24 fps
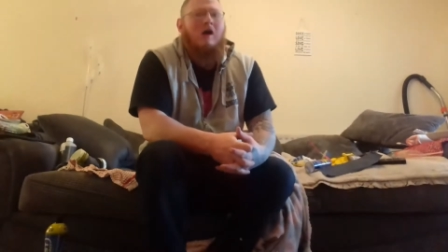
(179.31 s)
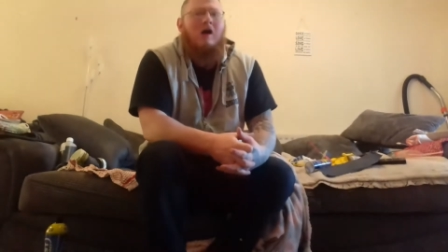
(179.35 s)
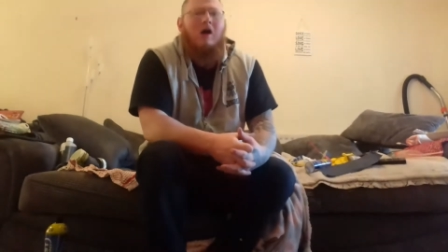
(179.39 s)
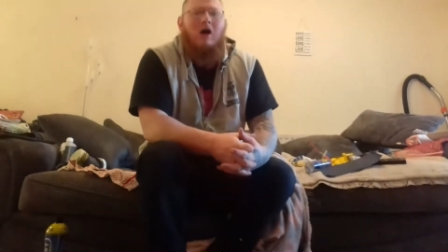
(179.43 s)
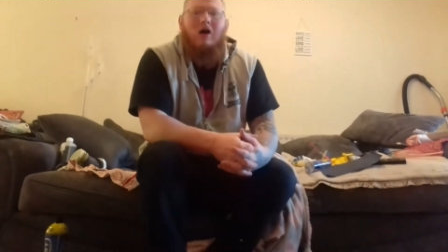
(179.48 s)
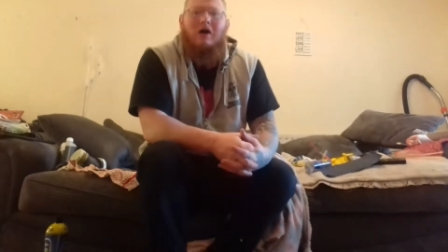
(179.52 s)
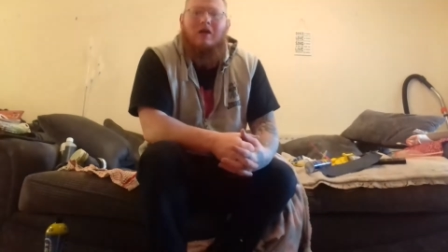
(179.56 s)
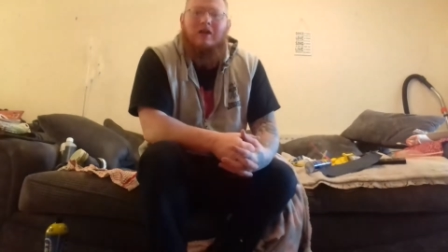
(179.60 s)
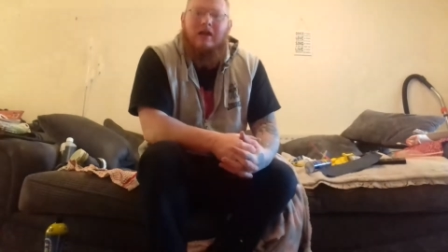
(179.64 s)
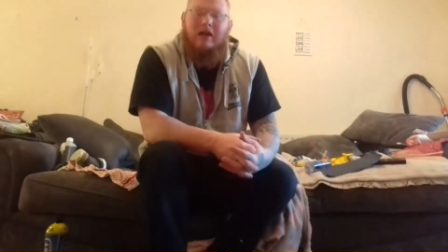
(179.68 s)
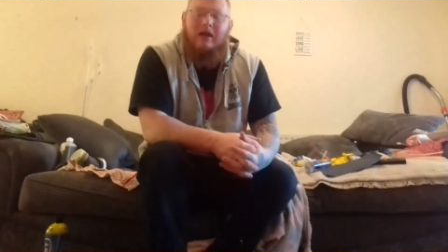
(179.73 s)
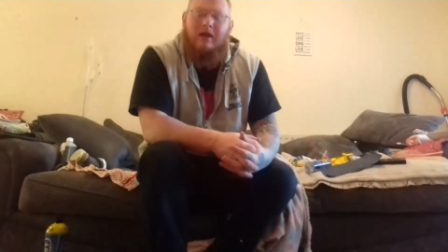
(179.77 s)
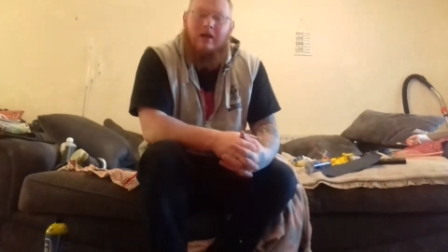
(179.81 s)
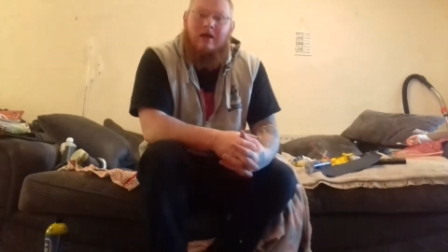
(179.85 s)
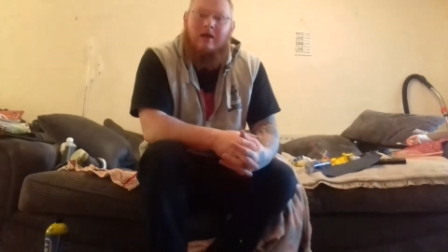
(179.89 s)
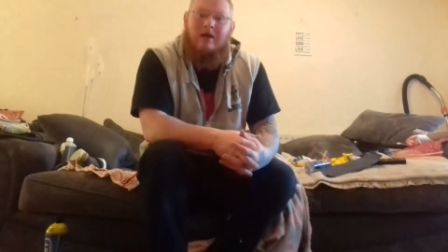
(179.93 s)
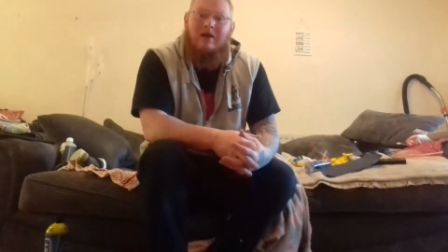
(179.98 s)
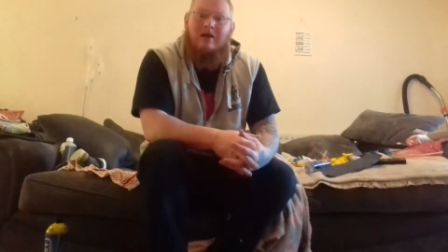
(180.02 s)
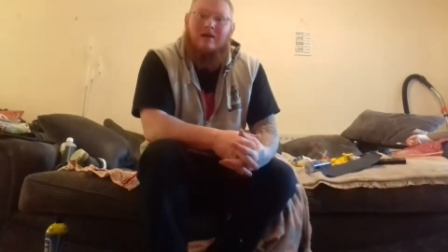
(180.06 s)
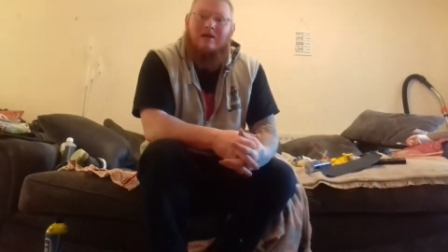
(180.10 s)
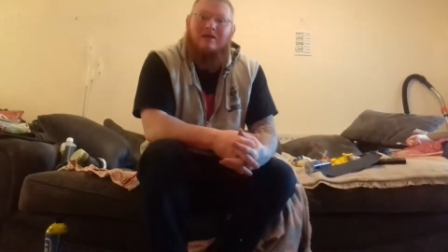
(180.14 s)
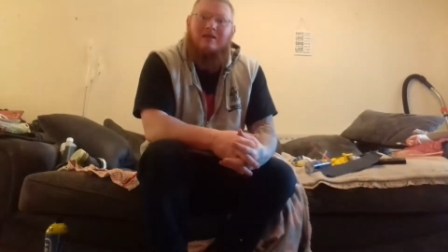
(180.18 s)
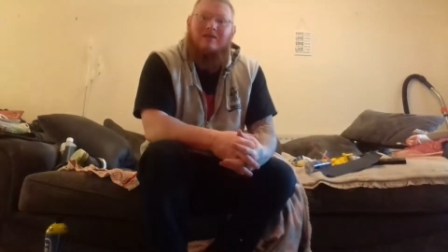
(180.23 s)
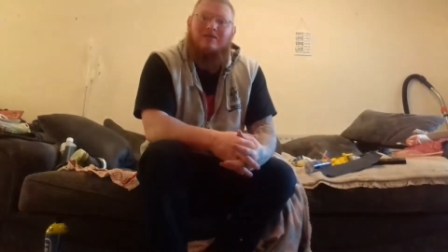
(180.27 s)
on it,
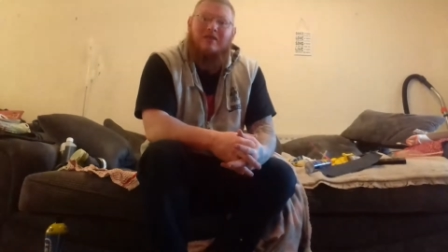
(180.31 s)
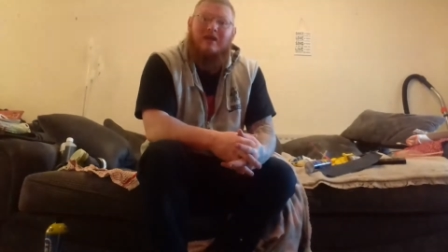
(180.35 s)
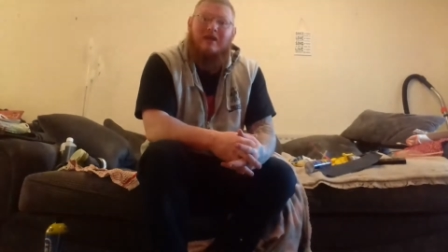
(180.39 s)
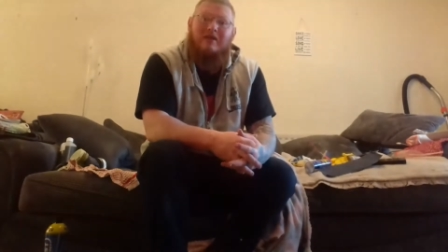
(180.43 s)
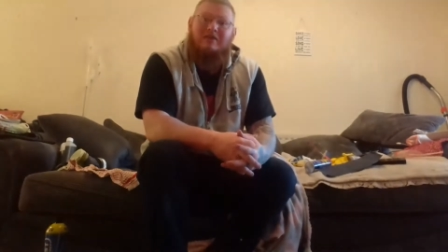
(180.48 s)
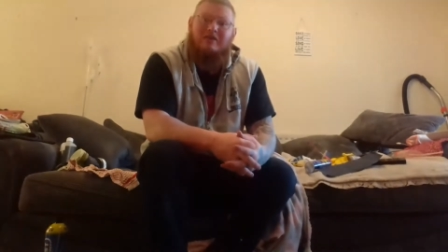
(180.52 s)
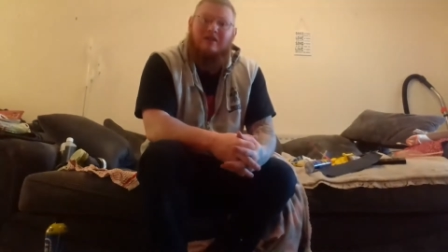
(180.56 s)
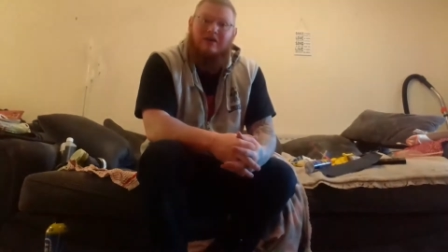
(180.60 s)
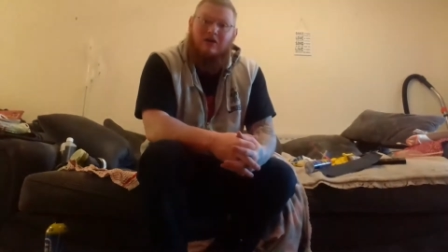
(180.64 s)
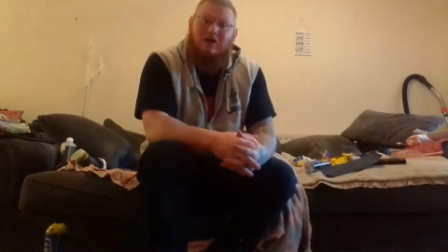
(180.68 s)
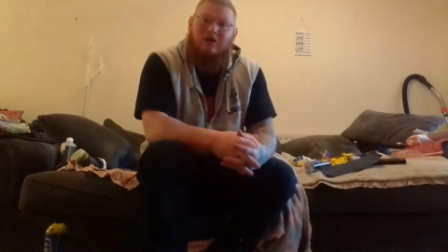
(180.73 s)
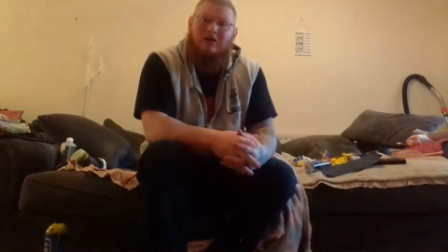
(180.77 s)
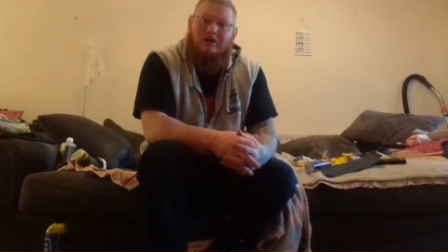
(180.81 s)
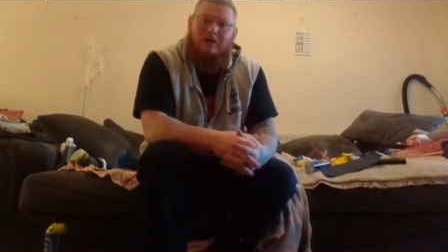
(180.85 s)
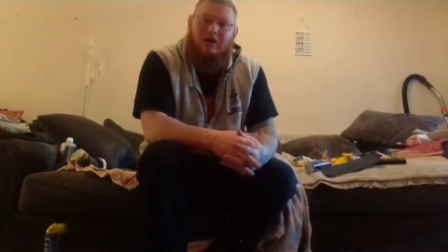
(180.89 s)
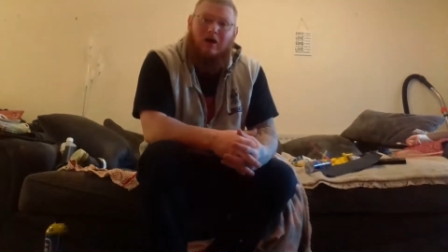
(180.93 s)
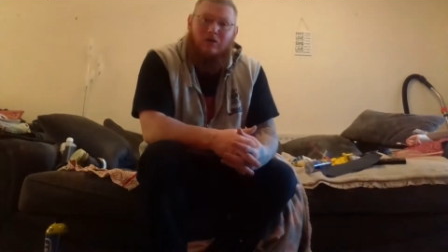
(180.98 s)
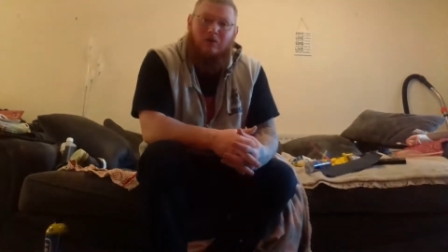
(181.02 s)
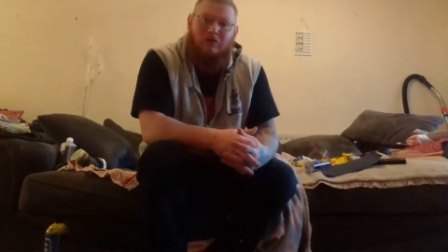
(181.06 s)
then the colour goes